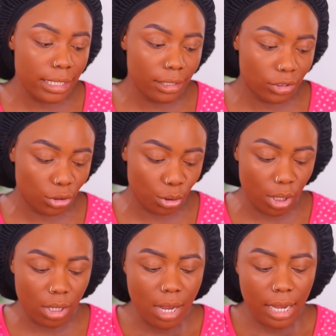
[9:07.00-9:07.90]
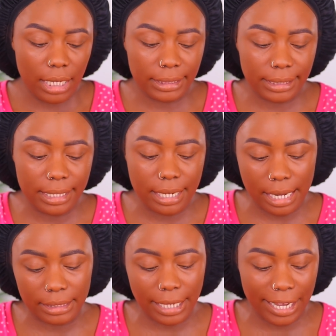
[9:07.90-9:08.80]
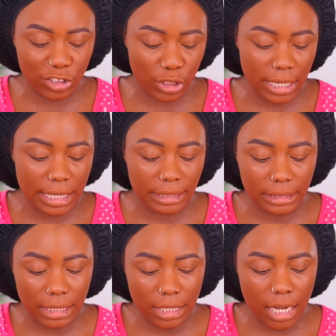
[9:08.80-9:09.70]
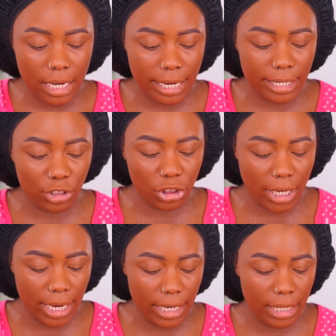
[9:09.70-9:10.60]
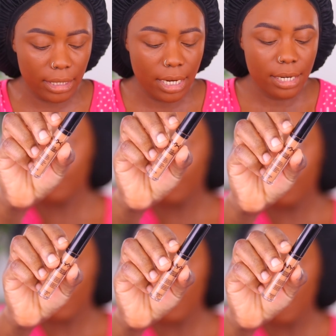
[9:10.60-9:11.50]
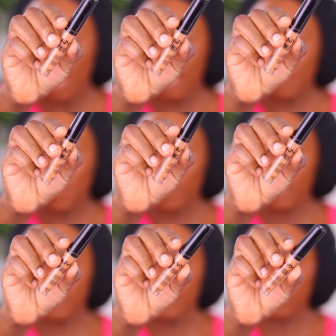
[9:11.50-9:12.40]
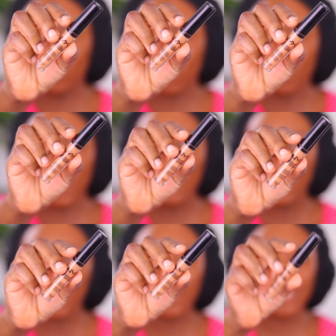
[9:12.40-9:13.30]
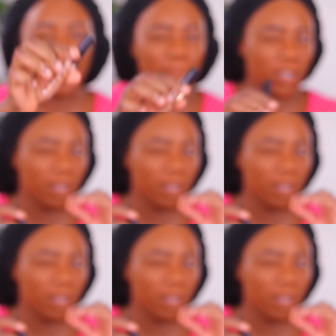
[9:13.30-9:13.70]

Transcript: in this drawer is the NYX HD Concealer in the shade Nutmeg. And I put this in the drawer because I'm